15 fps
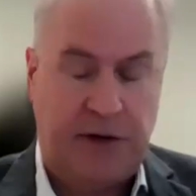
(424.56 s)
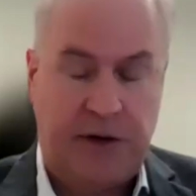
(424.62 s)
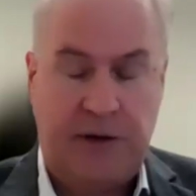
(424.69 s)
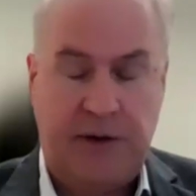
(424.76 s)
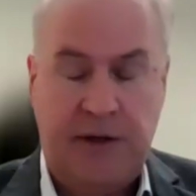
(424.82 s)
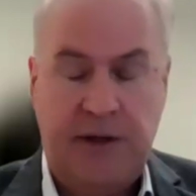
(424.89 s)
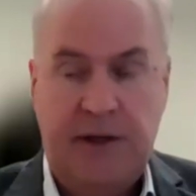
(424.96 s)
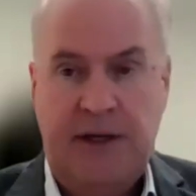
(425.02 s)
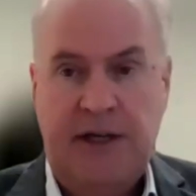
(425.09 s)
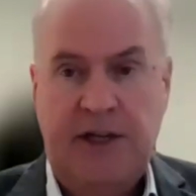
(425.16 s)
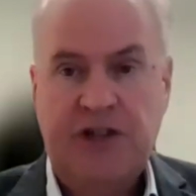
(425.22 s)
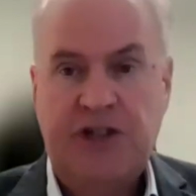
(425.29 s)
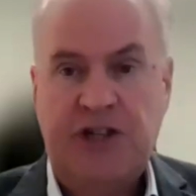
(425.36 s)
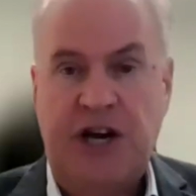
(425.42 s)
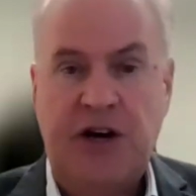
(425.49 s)
of our
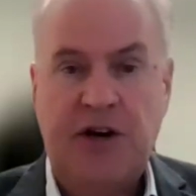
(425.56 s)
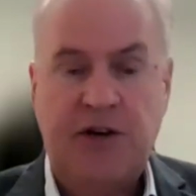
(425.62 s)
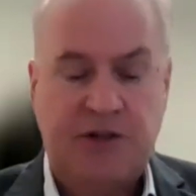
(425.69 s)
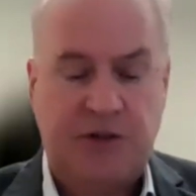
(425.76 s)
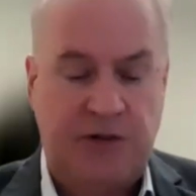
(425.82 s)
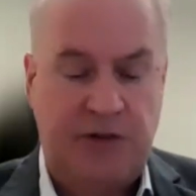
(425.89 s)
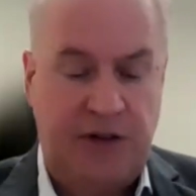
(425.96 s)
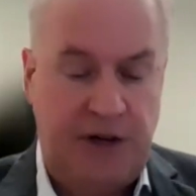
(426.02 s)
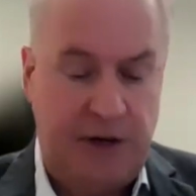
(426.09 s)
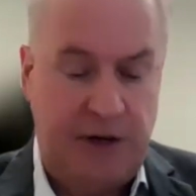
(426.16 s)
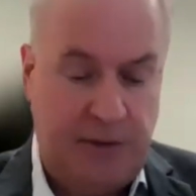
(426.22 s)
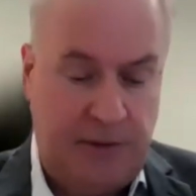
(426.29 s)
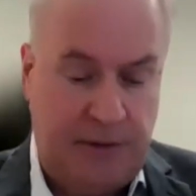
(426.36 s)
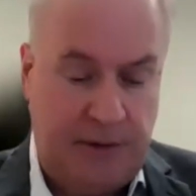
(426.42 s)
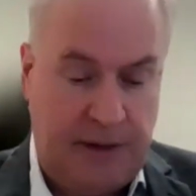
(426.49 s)
shares during the
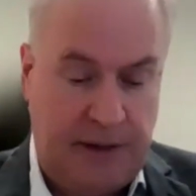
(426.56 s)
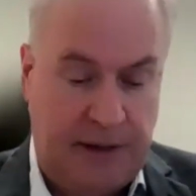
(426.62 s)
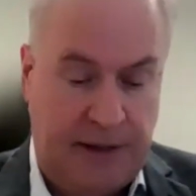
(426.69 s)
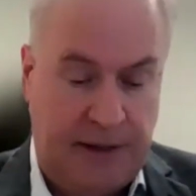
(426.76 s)
year.